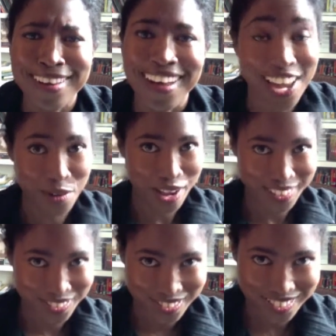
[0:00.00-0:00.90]
Anyway,
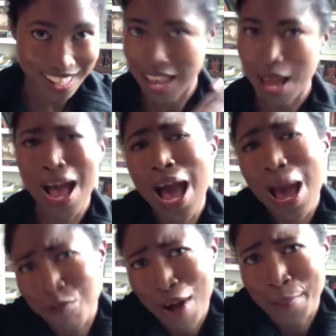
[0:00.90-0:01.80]

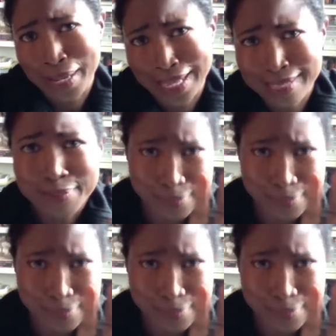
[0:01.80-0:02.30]
I'm rambling.